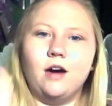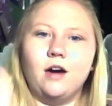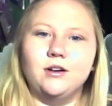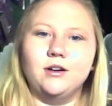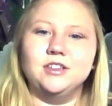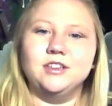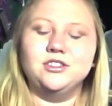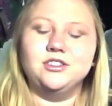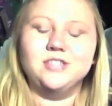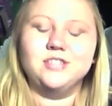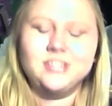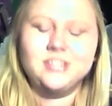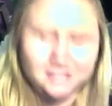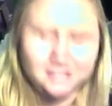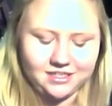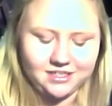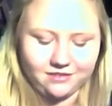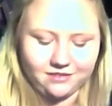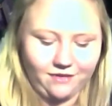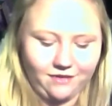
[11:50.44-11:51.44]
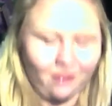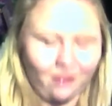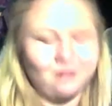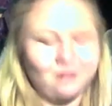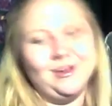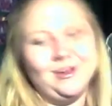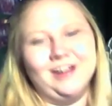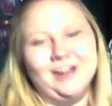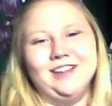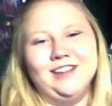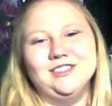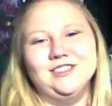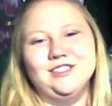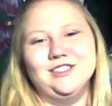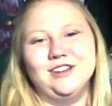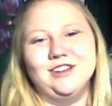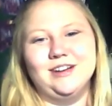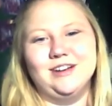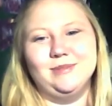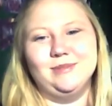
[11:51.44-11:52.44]
Oh, you guys need to follow me on
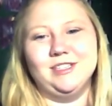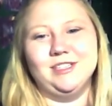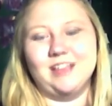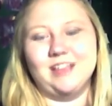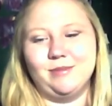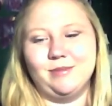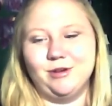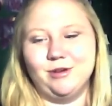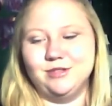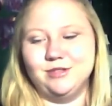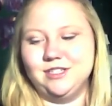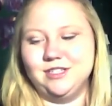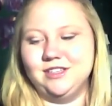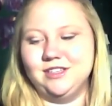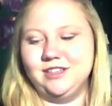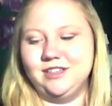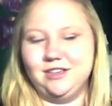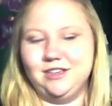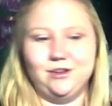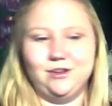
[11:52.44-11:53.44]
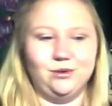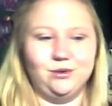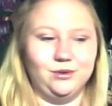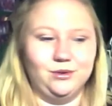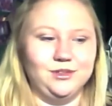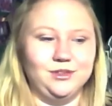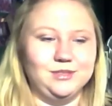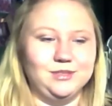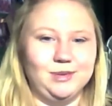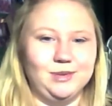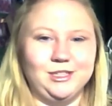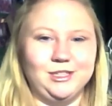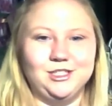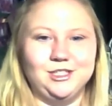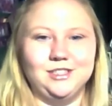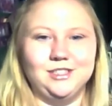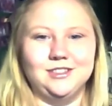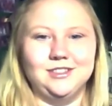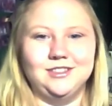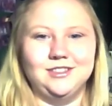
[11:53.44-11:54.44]
Instagram because I posted the coolest
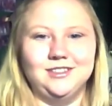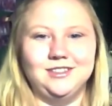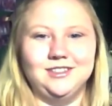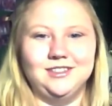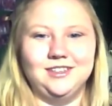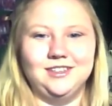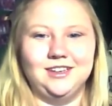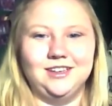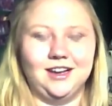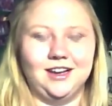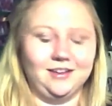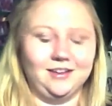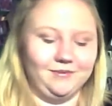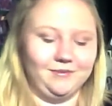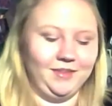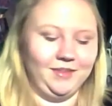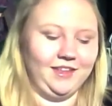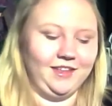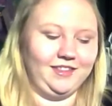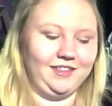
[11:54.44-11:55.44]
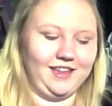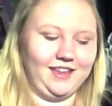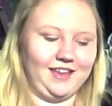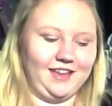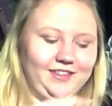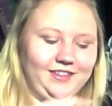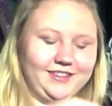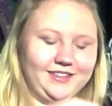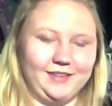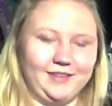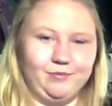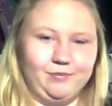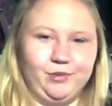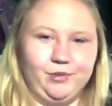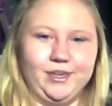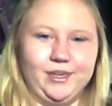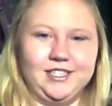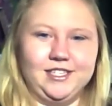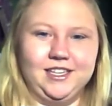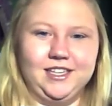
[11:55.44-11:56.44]
picture. Um, they had this like
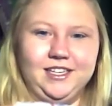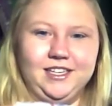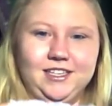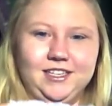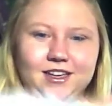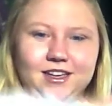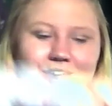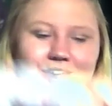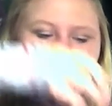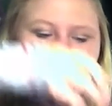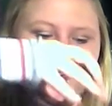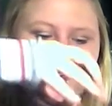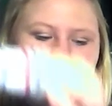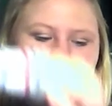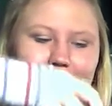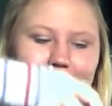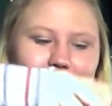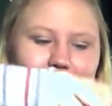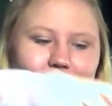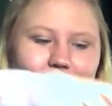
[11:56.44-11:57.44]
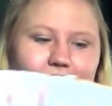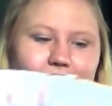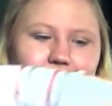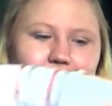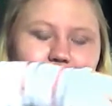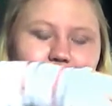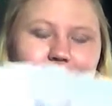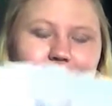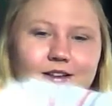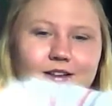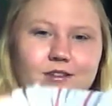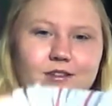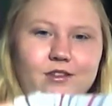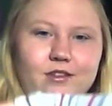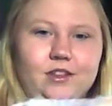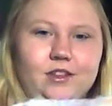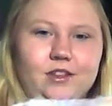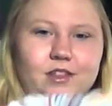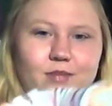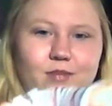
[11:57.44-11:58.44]
bracelet, and you like
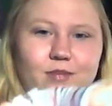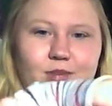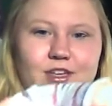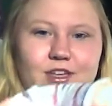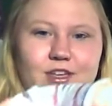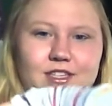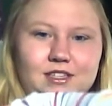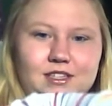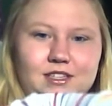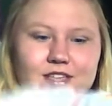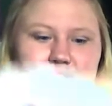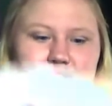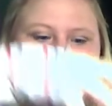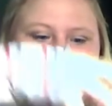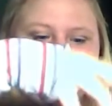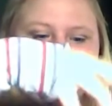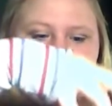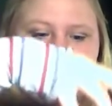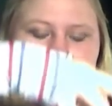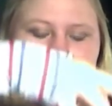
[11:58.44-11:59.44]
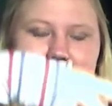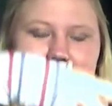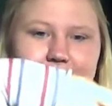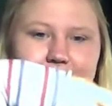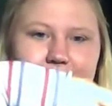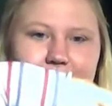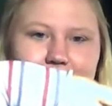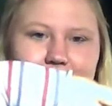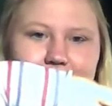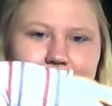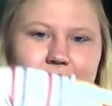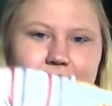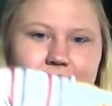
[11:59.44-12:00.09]
the bracelet's here, and then it's like